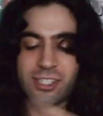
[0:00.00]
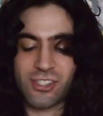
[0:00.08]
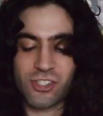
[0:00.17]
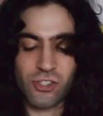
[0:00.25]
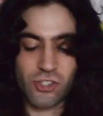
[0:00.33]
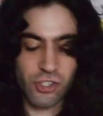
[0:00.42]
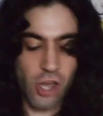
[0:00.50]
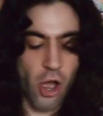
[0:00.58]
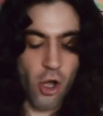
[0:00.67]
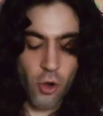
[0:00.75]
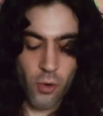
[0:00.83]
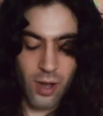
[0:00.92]

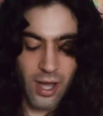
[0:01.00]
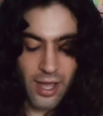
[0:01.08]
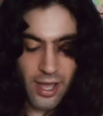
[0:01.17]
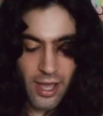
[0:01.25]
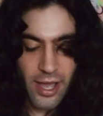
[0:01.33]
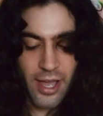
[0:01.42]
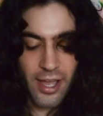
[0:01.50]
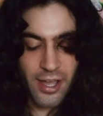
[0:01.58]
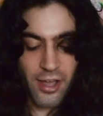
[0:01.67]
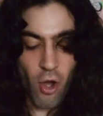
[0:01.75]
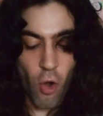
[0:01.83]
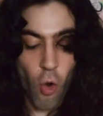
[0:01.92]
so
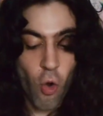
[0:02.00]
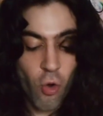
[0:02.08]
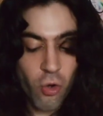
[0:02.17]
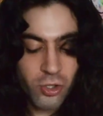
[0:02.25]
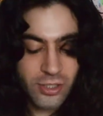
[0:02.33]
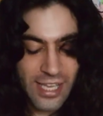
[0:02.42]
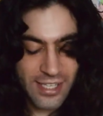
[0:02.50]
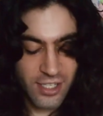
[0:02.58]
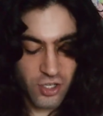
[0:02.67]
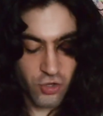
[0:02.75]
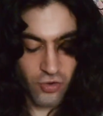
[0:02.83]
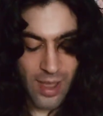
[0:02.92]
old and
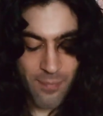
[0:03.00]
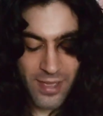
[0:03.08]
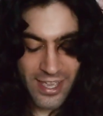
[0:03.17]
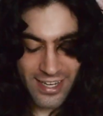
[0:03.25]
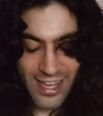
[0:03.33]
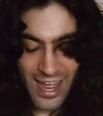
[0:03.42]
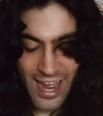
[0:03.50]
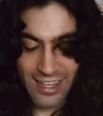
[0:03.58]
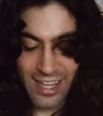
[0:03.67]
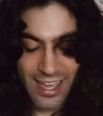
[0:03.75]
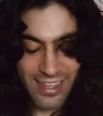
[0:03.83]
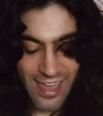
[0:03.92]
decrepit. I
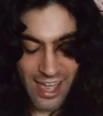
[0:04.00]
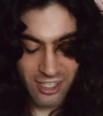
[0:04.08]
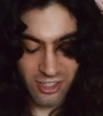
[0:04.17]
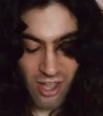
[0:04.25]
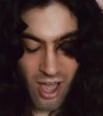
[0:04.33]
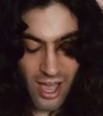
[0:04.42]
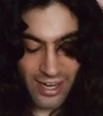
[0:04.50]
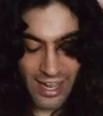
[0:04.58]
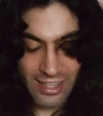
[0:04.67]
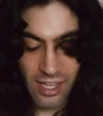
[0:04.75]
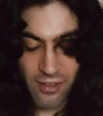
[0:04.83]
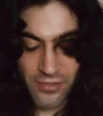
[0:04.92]
like that a lot.
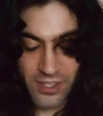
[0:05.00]
I love